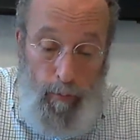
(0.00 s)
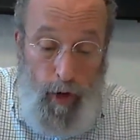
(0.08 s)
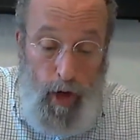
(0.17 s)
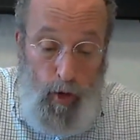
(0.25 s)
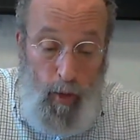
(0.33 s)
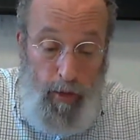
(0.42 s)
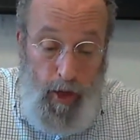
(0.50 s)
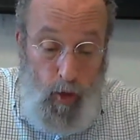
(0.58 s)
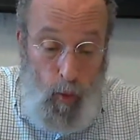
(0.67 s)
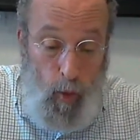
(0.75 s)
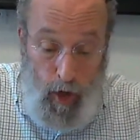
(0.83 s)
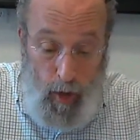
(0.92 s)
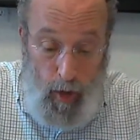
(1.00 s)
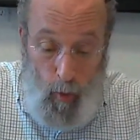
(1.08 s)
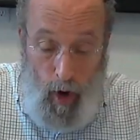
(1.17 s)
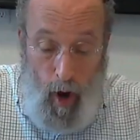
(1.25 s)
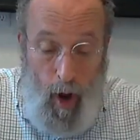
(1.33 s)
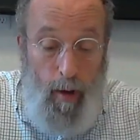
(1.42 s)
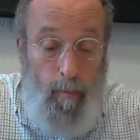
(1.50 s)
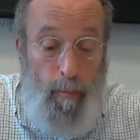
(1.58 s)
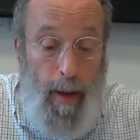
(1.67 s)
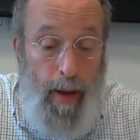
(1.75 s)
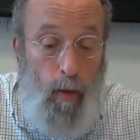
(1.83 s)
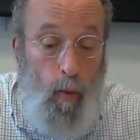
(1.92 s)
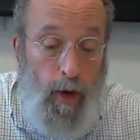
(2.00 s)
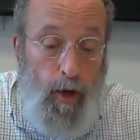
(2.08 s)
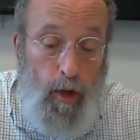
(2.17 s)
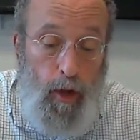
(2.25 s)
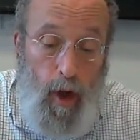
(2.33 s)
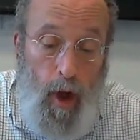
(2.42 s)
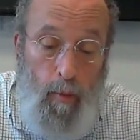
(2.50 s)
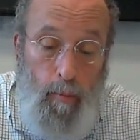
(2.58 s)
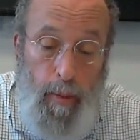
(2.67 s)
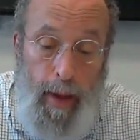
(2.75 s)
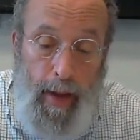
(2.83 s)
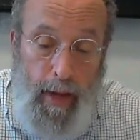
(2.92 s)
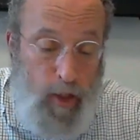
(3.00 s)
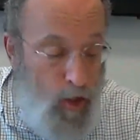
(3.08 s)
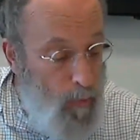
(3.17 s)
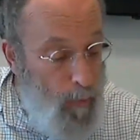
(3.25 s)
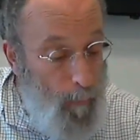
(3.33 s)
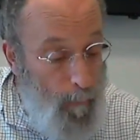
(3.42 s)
does with this. We're gonna look on page